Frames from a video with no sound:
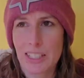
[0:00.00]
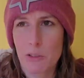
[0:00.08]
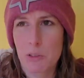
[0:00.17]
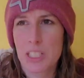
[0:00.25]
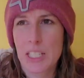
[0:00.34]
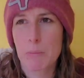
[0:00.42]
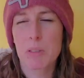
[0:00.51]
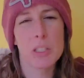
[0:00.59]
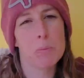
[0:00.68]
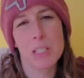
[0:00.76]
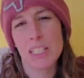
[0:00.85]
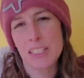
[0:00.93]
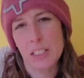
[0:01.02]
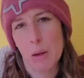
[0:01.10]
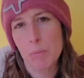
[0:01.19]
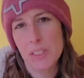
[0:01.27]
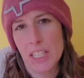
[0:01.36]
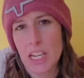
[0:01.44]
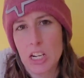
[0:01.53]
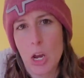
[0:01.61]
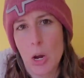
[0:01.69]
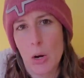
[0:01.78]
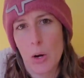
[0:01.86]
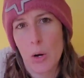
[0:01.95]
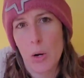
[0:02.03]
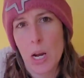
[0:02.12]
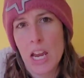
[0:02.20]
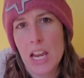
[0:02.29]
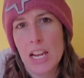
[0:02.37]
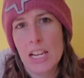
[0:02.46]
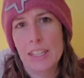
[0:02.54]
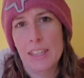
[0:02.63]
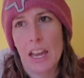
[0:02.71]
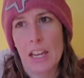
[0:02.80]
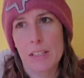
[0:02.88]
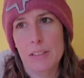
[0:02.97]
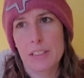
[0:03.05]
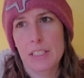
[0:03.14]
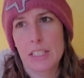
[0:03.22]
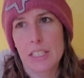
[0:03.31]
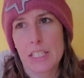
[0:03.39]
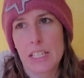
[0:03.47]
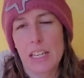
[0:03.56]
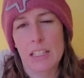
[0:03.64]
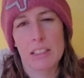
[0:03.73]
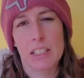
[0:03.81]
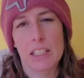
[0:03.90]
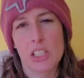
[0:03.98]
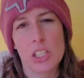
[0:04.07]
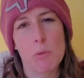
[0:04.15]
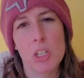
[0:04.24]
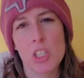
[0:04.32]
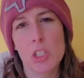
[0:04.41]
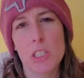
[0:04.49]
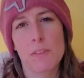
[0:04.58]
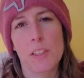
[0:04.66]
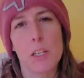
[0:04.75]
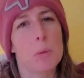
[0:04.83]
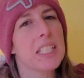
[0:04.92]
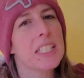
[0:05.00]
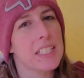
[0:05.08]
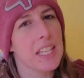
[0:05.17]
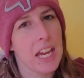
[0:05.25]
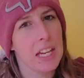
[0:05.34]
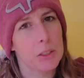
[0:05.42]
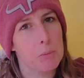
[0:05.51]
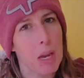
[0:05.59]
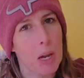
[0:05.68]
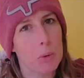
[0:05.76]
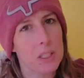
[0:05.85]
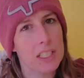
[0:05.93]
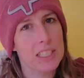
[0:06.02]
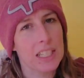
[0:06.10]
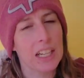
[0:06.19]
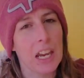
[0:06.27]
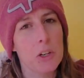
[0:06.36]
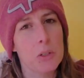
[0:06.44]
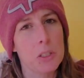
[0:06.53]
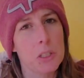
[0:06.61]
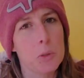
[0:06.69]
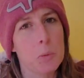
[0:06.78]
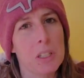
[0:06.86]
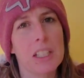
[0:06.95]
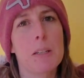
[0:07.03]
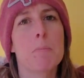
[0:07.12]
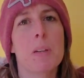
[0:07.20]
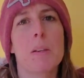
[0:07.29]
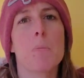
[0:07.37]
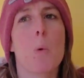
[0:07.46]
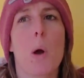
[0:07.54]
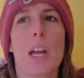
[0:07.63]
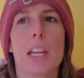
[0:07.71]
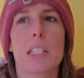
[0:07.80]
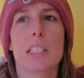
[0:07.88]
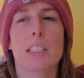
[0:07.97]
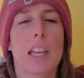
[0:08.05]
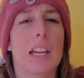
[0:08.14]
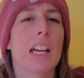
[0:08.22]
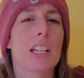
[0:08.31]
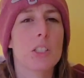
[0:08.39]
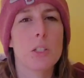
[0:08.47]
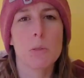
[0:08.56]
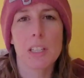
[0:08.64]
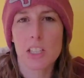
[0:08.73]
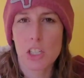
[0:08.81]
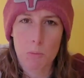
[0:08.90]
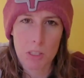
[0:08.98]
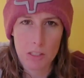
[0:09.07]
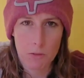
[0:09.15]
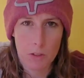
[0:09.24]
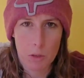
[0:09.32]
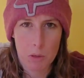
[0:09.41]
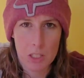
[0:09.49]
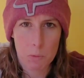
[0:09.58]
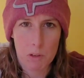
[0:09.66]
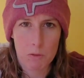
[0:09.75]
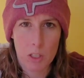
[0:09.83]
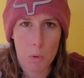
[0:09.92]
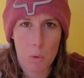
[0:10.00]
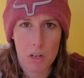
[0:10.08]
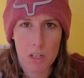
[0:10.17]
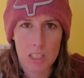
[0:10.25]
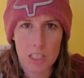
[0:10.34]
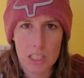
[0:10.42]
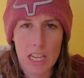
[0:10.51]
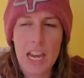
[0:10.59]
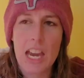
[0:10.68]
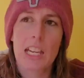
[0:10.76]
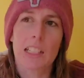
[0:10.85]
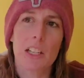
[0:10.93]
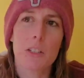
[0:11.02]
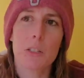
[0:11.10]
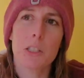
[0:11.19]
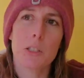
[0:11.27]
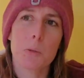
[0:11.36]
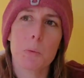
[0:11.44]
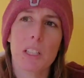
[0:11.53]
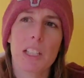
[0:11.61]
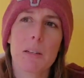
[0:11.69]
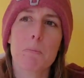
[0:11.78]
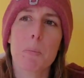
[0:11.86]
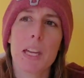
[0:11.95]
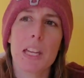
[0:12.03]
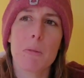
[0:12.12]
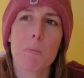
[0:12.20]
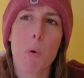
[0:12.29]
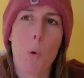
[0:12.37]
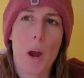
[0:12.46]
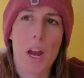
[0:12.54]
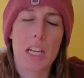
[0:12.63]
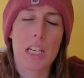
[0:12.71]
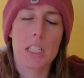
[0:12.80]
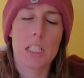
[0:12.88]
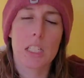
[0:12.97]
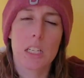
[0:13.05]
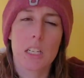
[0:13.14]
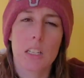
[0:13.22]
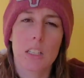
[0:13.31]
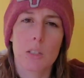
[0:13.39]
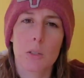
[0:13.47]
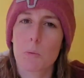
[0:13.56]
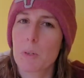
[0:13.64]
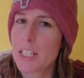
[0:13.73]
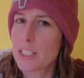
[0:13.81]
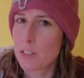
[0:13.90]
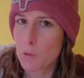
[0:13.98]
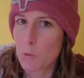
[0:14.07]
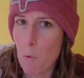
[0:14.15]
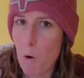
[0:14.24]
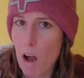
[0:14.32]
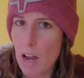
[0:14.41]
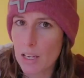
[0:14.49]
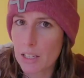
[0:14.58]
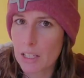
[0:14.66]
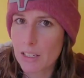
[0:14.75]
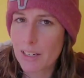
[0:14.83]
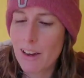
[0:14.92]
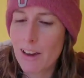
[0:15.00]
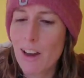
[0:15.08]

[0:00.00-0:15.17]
there seems to be something in her that she was just very sad about it. And I couldn't really pinpoint, like I knew that she was a very driven horse, and I couldn't really pinpoint the reason why.